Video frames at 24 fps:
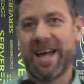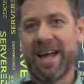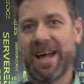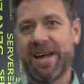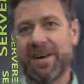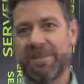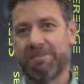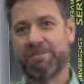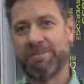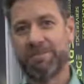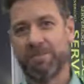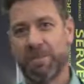
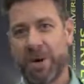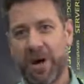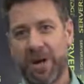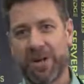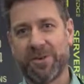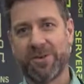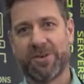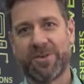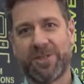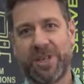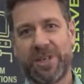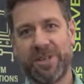
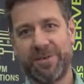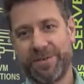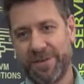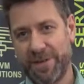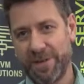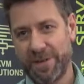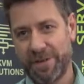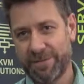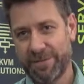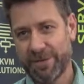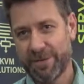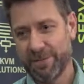Michael
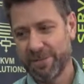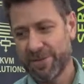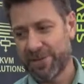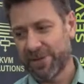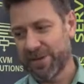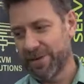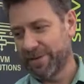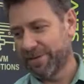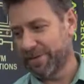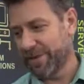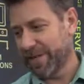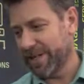Shinkfield from
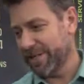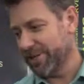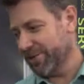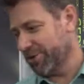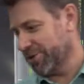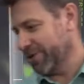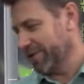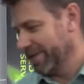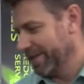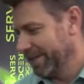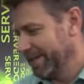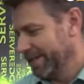
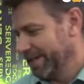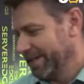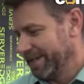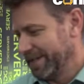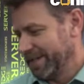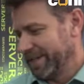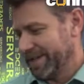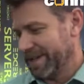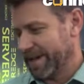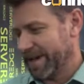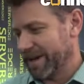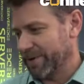ServerEdge.
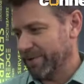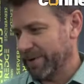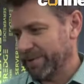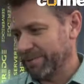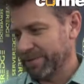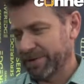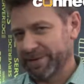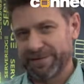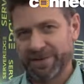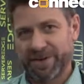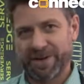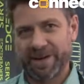Uh, we
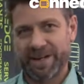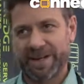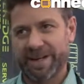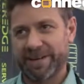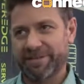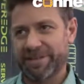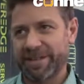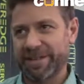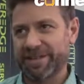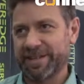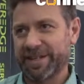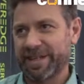provide
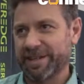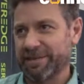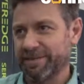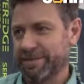everything